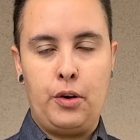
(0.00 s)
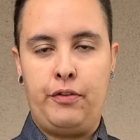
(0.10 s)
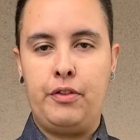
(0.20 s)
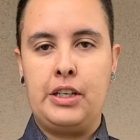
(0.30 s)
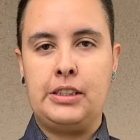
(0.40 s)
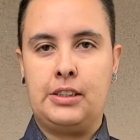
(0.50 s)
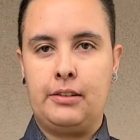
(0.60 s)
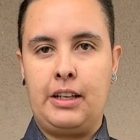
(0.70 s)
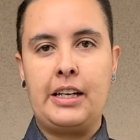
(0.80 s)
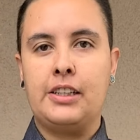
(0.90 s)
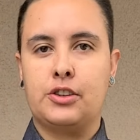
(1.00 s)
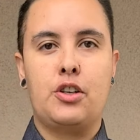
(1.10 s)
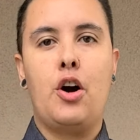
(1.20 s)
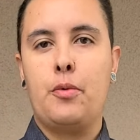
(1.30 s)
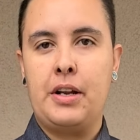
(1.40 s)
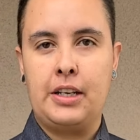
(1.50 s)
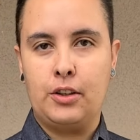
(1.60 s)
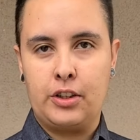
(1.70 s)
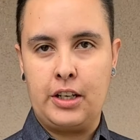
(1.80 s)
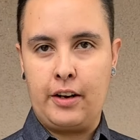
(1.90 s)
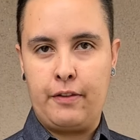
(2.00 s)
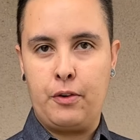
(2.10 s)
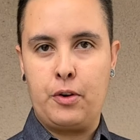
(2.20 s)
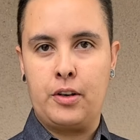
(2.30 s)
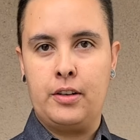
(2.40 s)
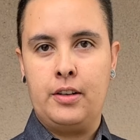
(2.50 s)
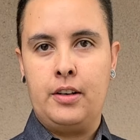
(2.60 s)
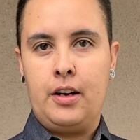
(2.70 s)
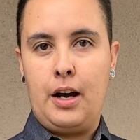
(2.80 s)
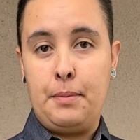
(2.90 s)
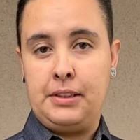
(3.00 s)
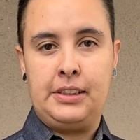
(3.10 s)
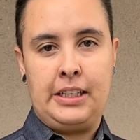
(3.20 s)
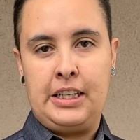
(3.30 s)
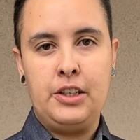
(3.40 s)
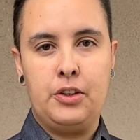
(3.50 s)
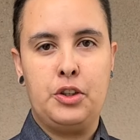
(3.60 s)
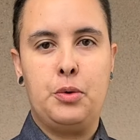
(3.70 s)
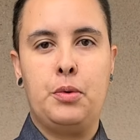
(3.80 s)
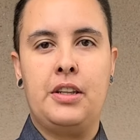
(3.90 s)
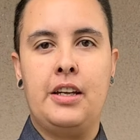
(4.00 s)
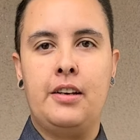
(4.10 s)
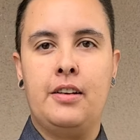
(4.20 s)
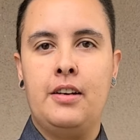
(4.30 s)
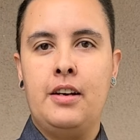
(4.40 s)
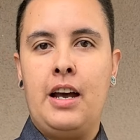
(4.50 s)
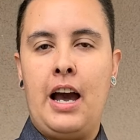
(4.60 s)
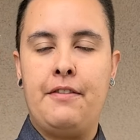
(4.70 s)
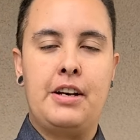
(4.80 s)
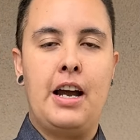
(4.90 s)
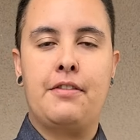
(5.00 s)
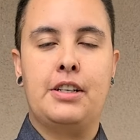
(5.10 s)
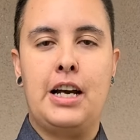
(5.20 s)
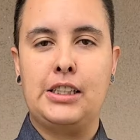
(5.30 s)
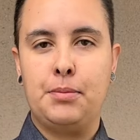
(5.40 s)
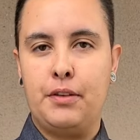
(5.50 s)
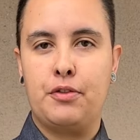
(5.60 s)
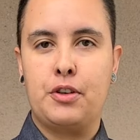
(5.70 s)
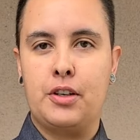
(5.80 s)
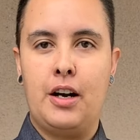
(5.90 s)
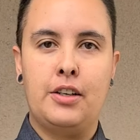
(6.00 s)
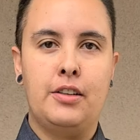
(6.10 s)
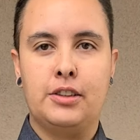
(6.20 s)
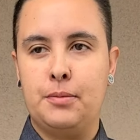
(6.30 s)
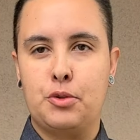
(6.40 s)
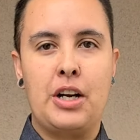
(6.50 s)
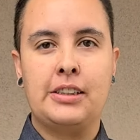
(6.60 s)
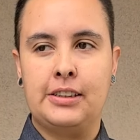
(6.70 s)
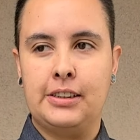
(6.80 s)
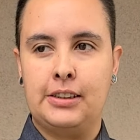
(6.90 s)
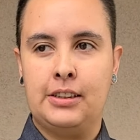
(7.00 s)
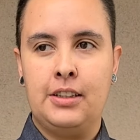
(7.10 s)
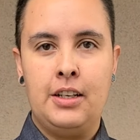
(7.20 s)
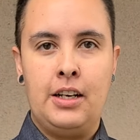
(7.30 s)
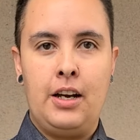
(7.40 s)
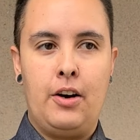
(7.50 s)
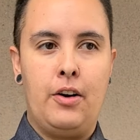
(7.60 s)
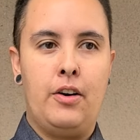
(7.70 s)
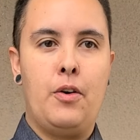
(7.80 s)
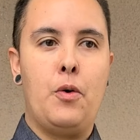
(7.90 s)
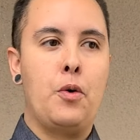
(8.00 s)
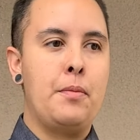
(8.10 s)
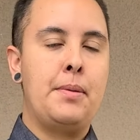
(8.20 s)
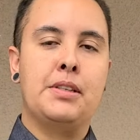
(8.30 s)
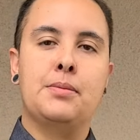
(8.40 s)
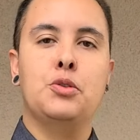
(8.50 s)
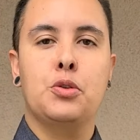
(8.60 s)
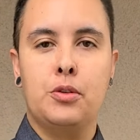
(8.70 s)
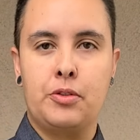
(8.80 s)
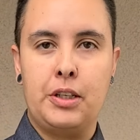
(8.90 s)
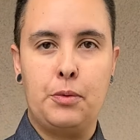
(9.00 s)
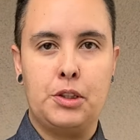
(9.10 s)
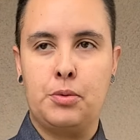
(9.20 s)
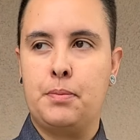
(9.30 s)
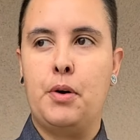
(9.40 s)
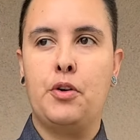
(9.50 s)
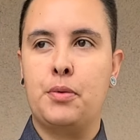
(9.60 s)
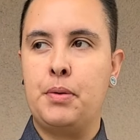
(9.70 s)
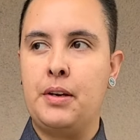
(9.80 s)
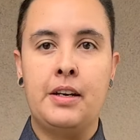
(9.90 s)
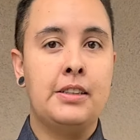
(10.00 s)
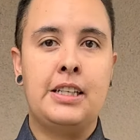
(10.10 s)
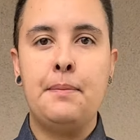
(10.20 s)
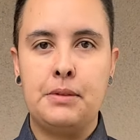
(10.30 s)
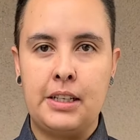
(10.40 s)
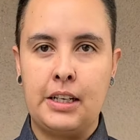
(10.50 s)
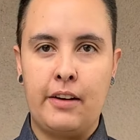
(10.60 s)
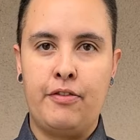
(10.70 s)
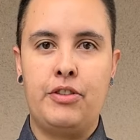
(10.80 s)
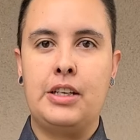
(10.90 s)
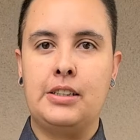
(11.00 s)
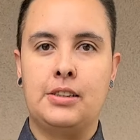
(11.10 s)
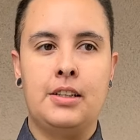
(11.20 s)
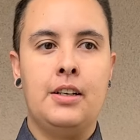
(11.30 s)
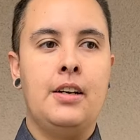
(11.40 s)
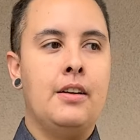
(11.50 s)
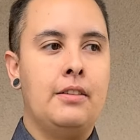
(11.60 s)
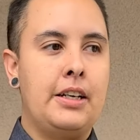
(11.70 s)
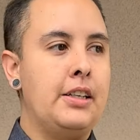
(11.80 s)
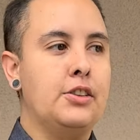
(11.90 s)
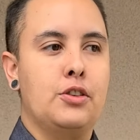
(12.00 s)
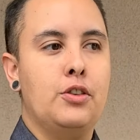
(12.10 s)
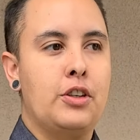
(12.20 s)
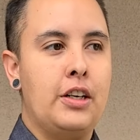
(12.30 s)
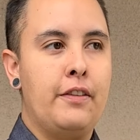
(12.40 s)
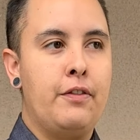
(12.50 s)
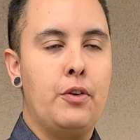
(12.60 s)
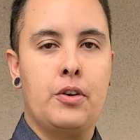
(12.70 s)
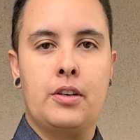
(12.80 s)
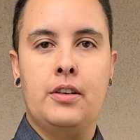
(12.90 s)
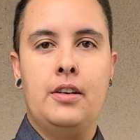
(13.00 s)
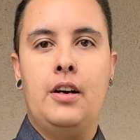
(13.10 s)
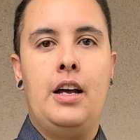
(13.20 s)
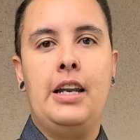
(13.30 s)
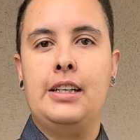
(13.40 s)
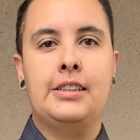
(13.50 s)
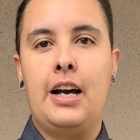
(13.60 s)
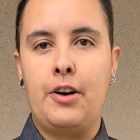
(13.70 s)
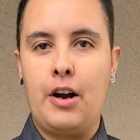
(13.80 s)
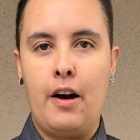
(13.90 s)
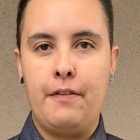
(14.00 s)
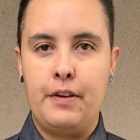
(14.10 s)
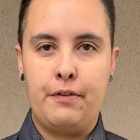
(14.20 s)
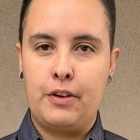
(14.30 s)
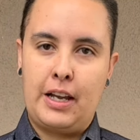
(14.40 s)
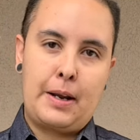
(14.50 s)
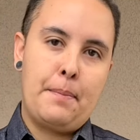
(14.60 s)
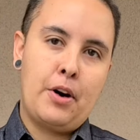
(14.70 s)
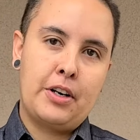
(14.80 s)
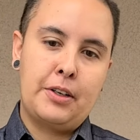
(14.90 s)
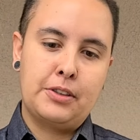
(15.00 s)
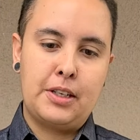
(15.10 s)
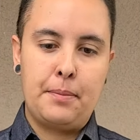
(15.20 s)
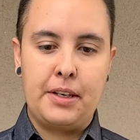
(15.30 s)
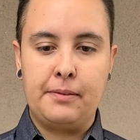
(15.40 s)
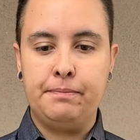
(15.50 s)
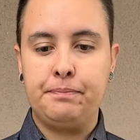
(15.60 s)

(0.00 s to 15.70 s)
if these ladies are already looking for a missing heel, you would then have an advertisement for some dresses or maybe some jewelry, which would both be tempting if these ladies are looking for an entire outfit for like a party or something.